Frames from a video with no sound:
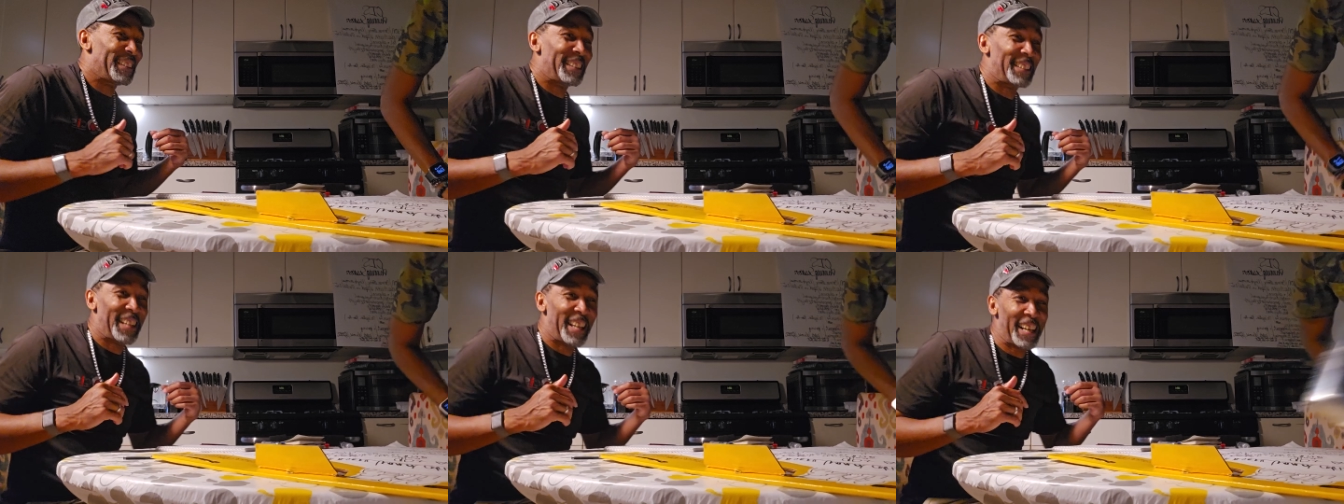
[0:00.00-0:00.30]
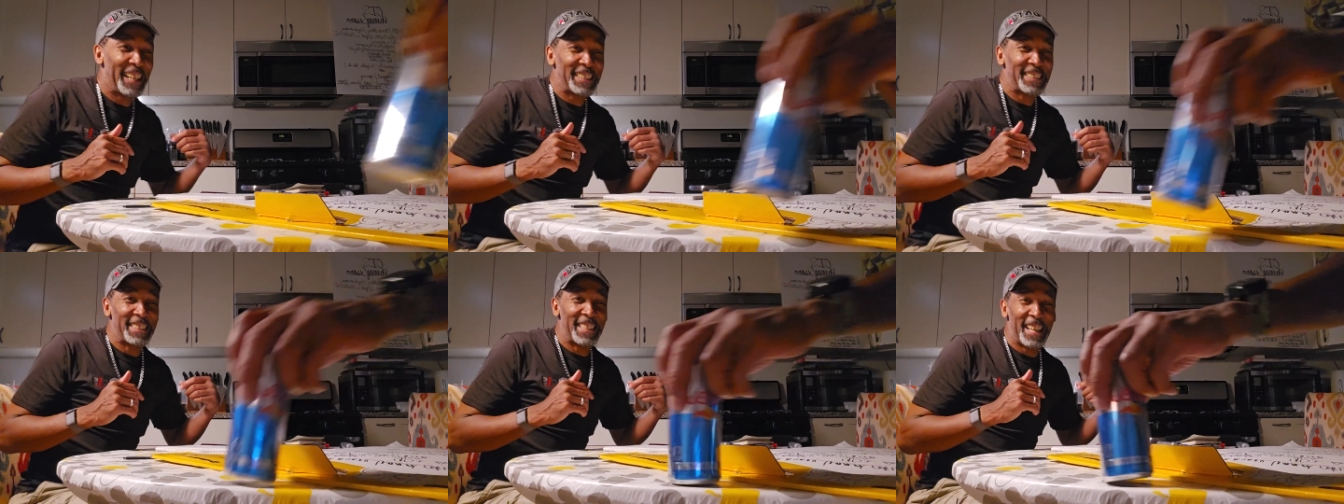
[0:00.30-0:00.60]

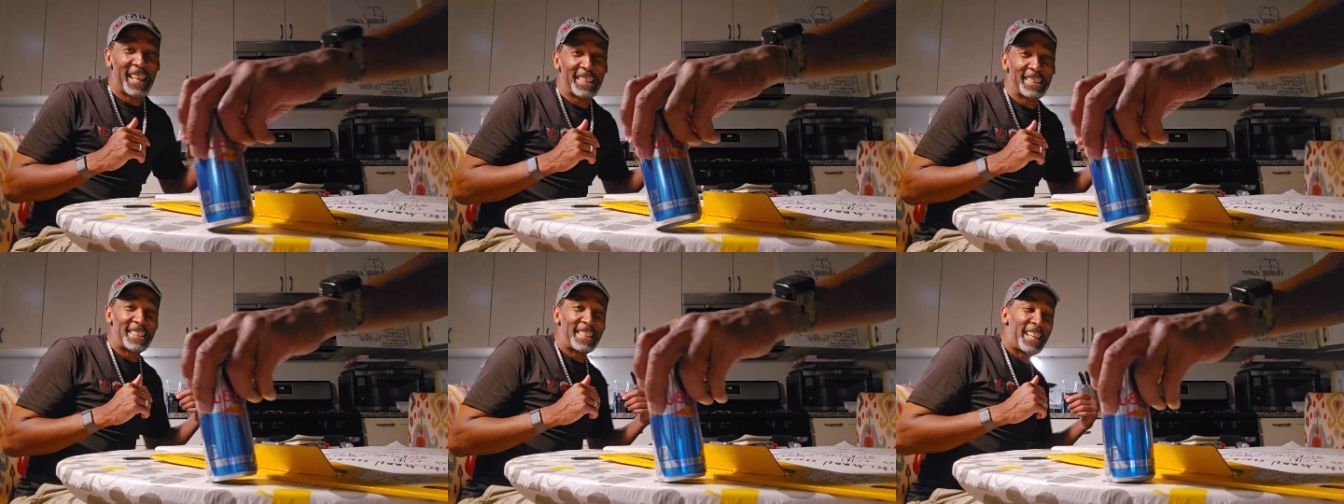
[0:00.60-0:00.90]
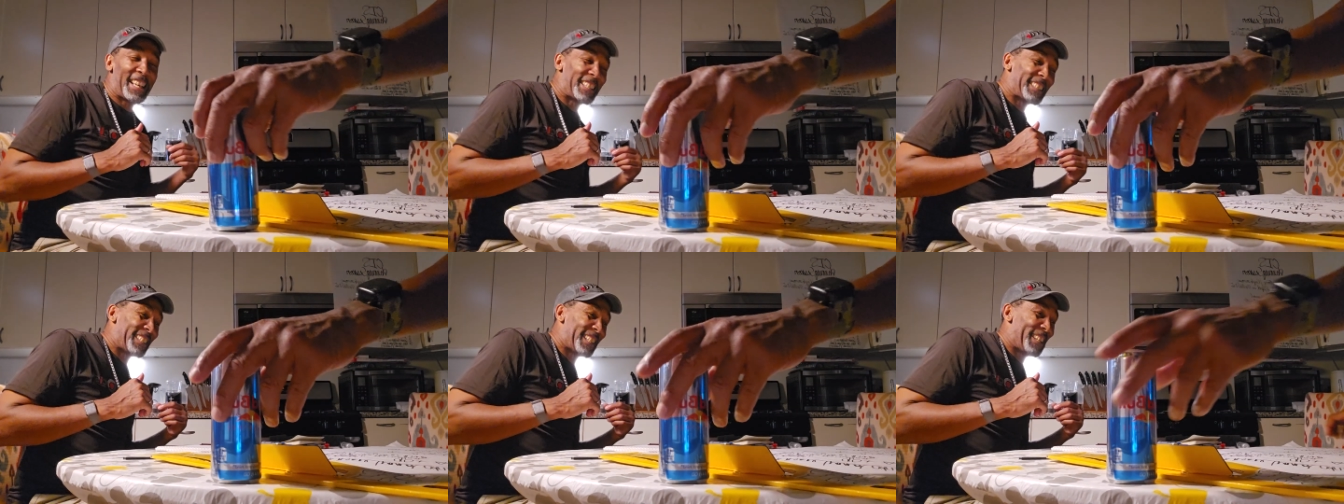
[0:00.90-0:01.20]
Next
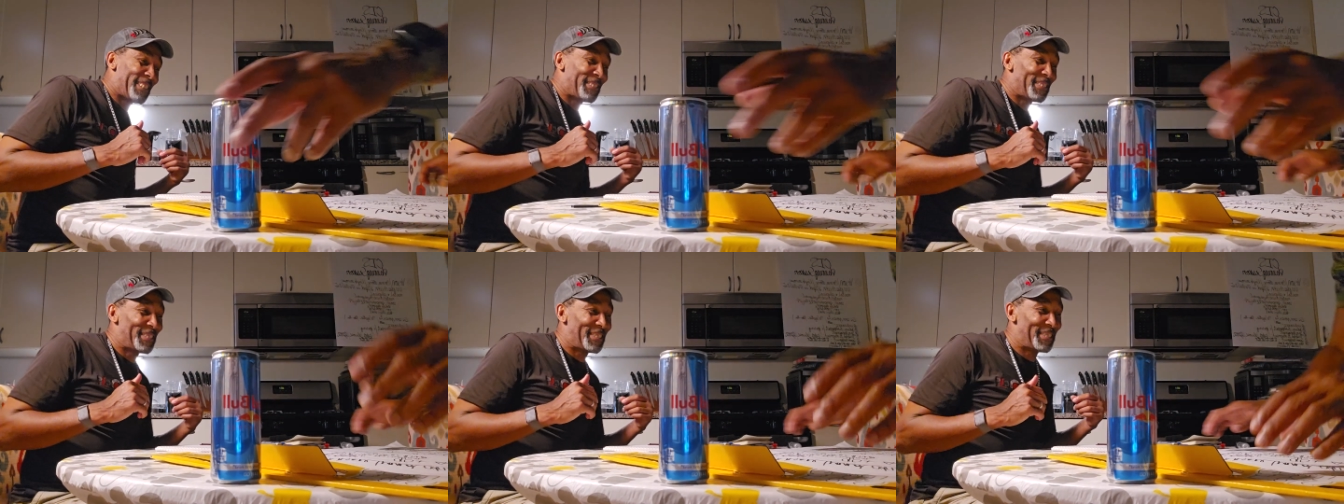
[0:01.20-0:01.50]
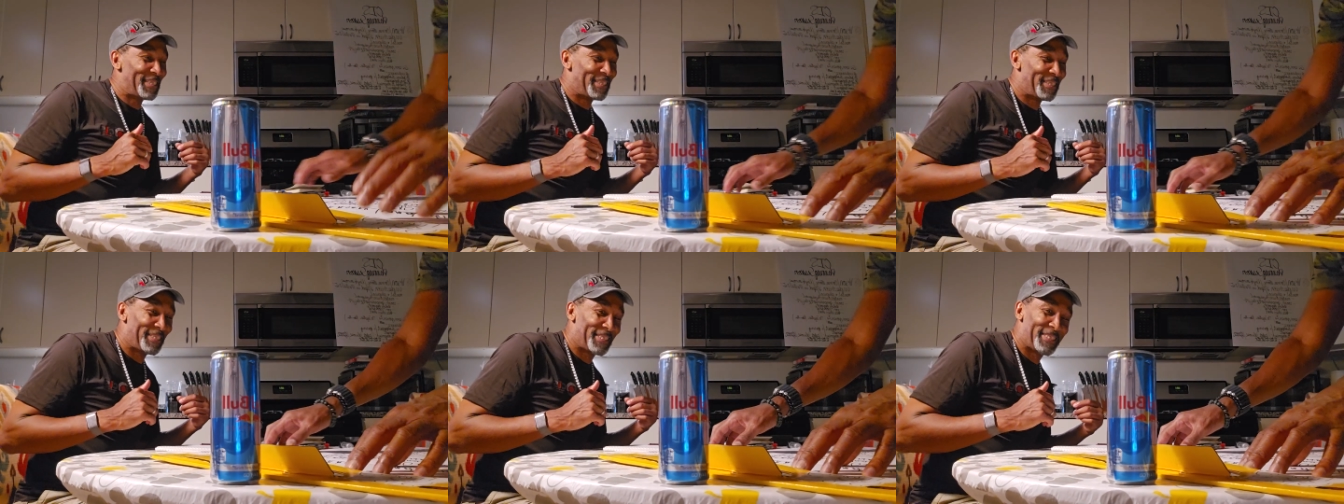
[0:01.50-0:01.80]
level.
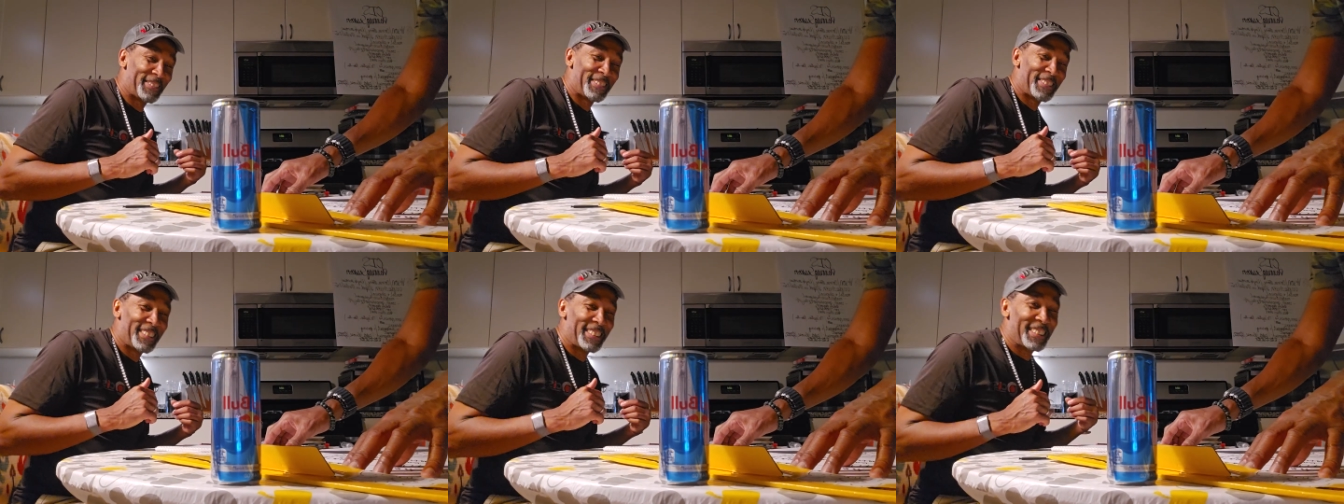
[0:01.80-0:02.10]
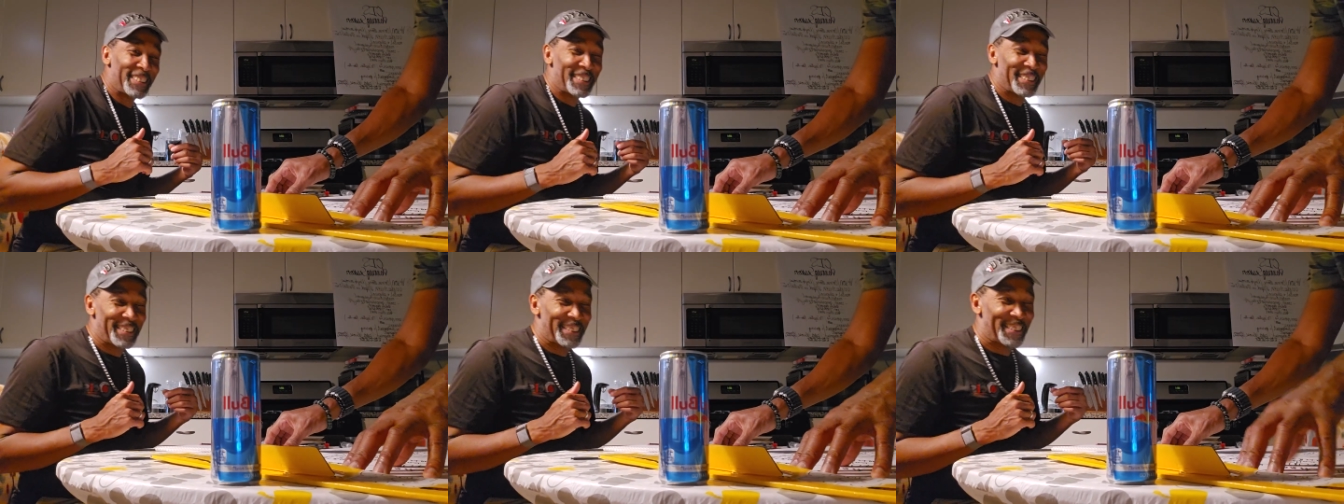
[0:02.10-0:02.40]

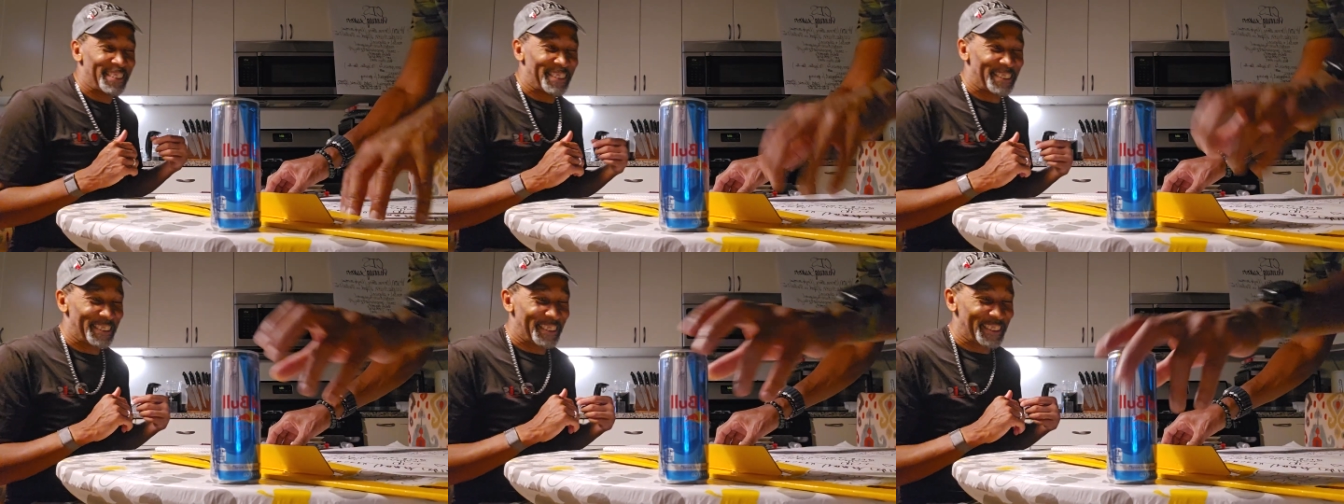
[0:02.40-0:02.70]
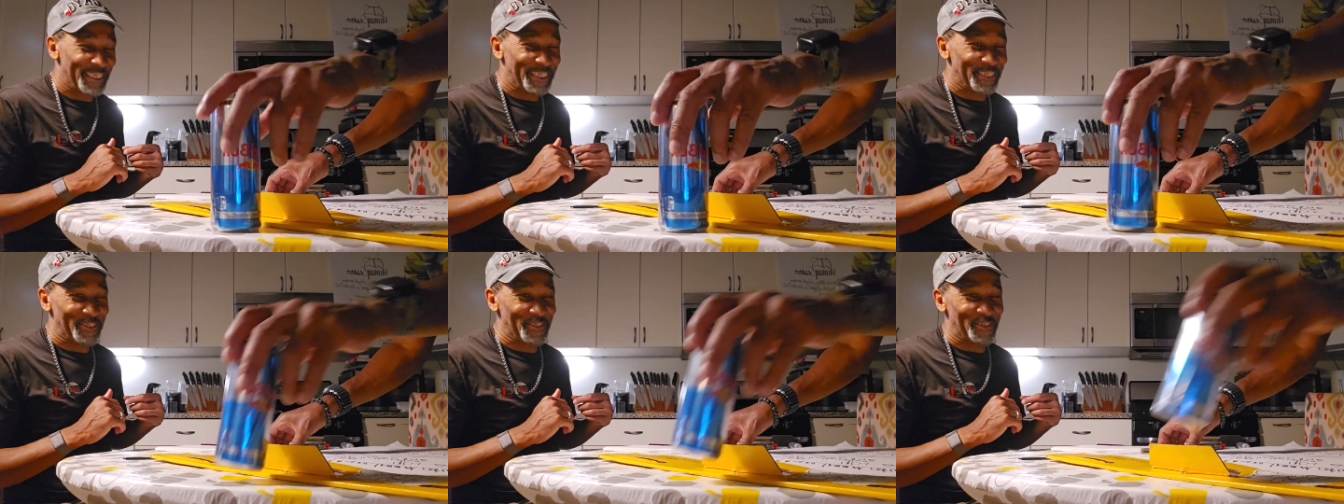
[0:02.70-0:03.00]

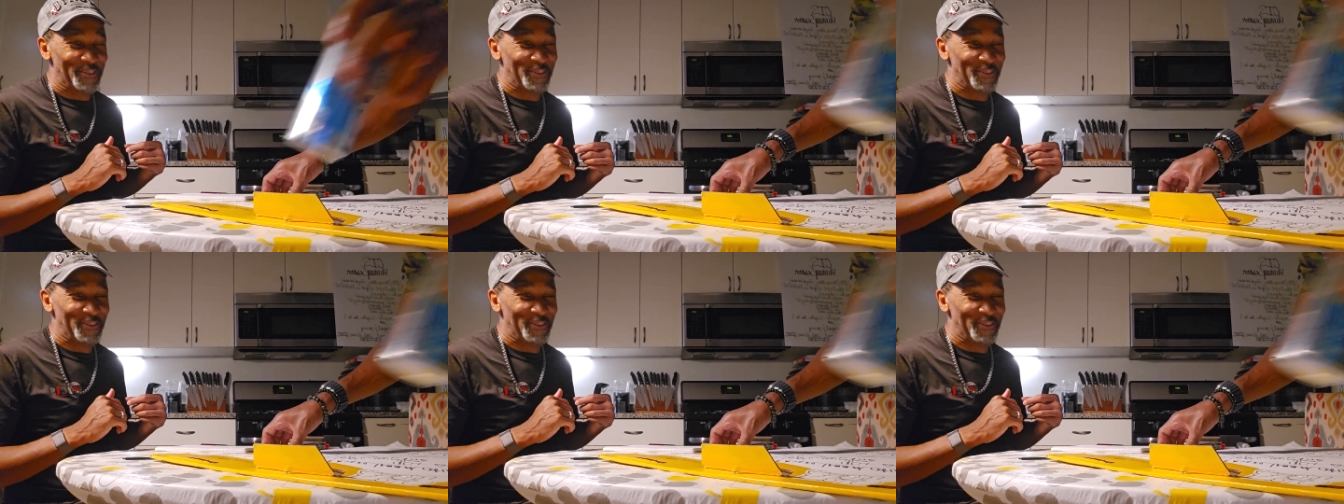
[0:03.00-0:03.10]
All right.